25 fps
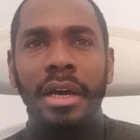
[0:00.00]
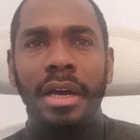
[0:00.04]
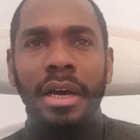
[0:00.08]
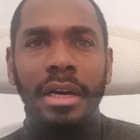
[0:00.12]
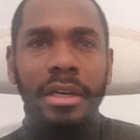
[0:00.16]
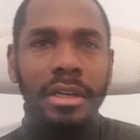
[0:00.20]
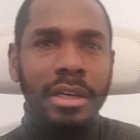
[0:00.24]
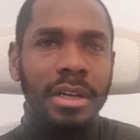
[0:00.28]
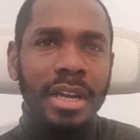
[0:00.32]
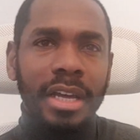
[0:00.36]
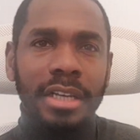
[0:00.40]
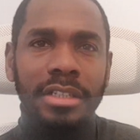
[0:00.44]
are
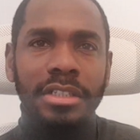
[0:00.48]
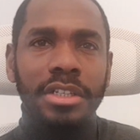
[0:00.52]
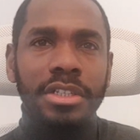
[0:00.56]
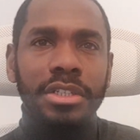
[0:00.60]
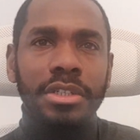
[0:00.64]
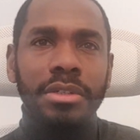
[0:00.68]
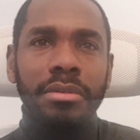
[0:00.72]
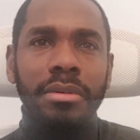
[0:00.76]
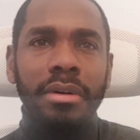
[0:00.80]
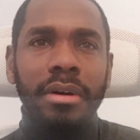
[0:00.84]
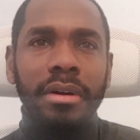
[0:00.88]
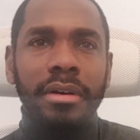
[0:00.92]
connected
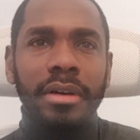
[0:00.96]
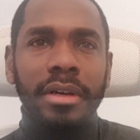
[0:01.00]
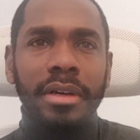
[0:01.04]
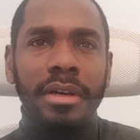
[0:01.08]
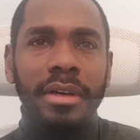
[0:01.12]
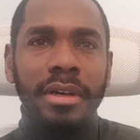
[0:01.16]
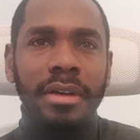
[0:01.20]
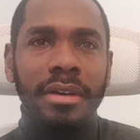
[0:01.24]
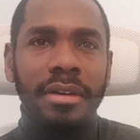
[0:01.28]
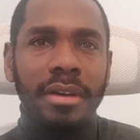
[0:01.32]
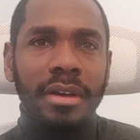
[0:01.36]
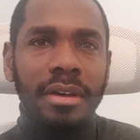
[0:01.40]
to our
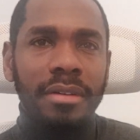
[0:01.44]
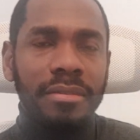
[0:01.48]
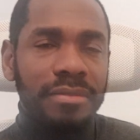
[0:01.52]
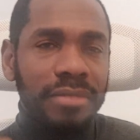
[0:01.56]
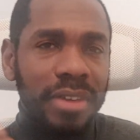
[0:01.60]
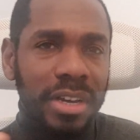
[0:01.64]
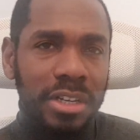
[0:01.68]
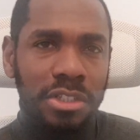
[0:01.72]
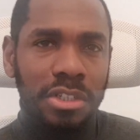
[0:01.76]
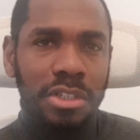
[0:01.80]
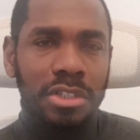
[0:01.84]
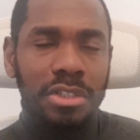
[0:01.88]

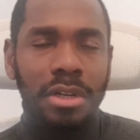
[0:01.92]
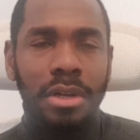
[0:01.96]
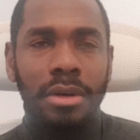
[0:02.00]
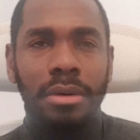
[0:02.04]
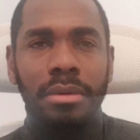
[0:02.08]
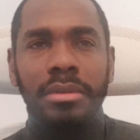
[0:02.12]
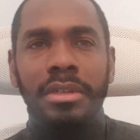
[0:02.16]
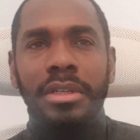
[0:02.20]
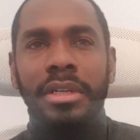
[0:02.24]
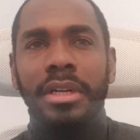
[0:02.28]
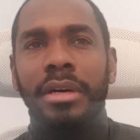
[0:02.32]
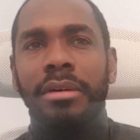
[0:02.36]
infectious
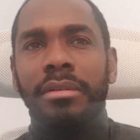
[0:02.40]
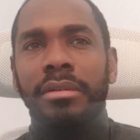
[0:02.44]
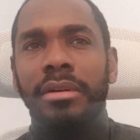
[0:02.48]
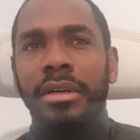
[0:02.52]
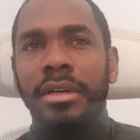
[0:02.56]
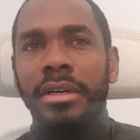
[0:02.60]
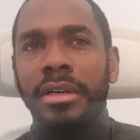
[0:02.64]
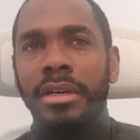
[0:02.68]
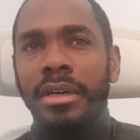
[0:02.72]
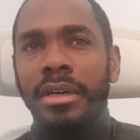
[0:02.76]
load and our